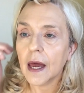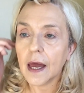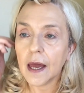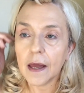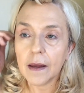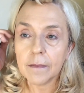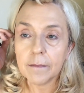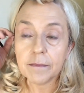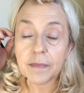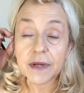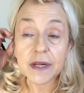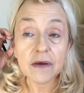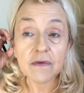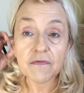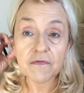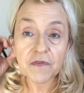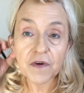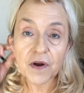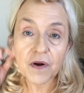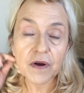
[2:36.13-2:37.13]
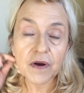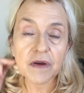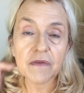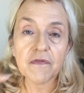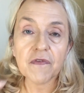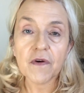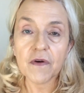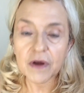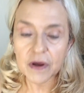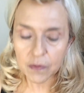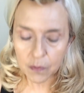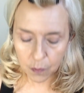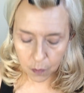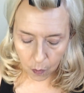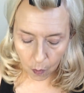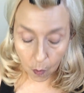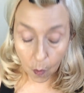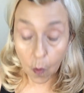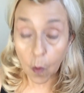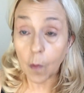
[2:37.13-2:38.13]
but a very, very
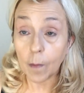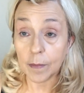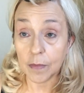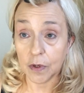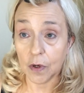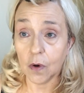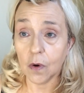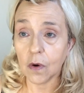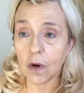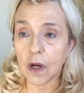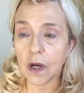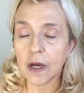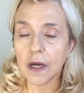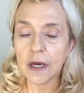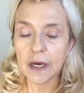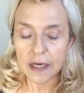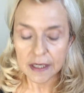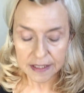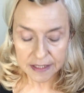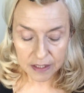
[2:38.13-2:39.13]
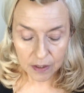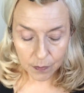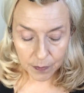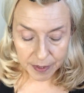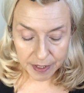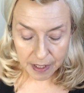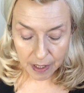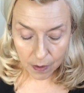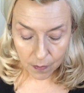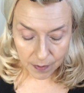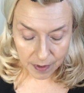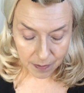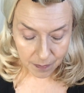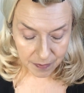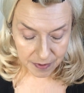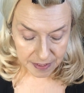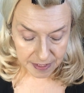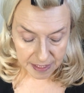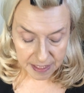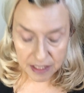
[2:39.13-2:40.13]
warm look. So we're going
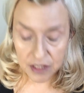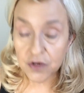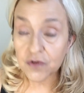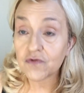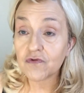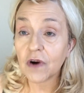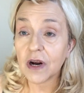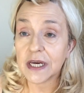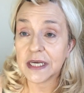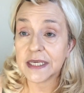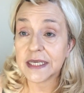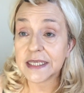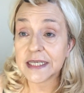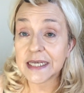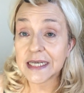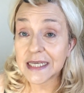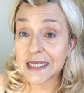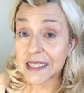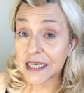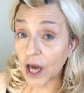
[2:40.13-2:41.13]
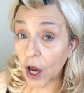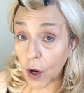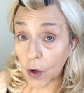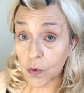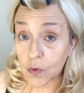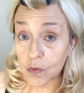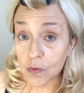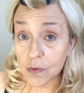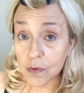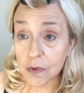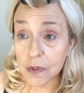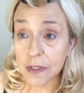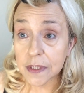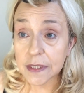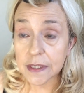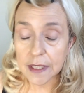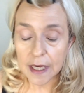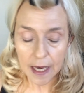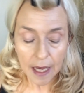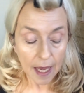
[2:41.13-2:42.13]
with these rusty
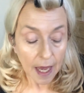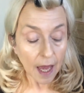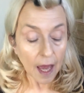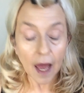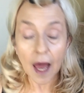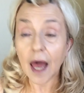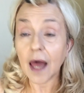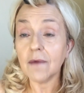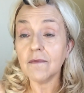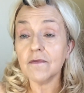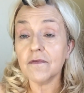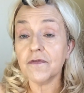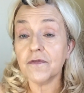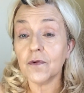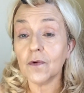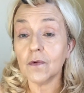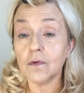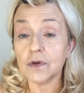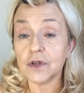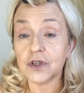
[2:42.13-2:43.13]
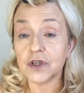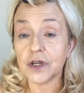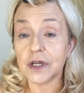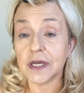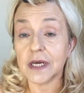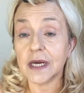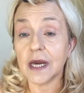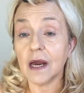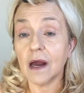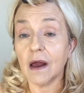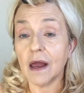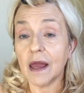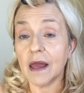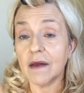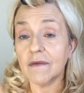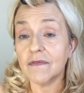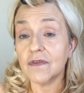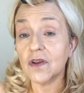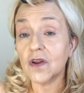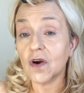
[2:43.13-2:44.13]
tones. Unfortunately, I
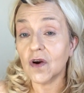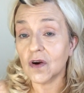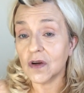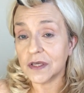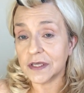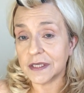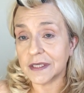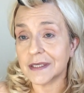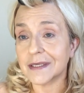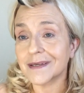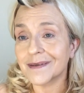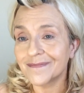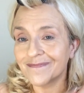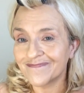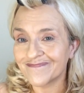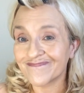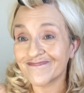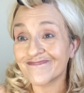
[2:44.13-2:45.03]
have lost